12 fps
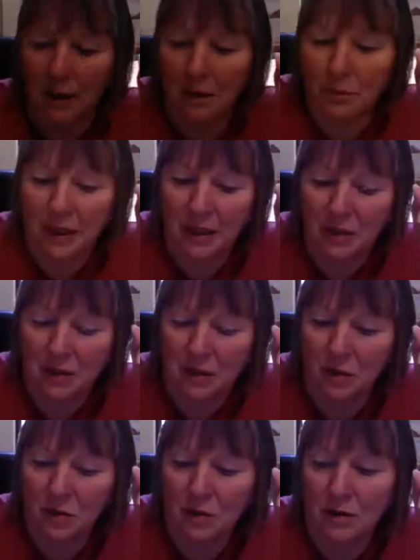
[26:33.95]
because
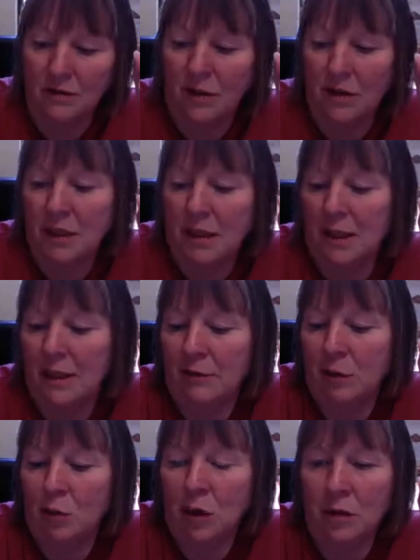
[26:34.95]
not all of you did
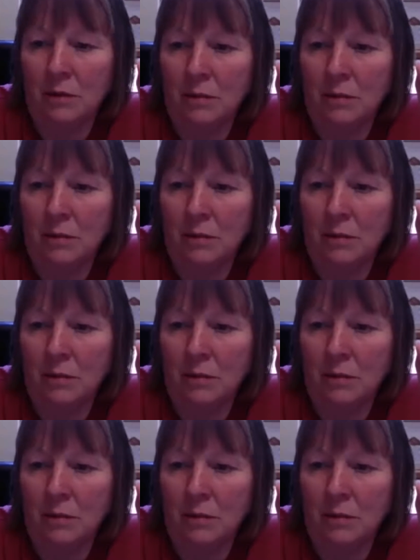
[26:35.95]
level 1.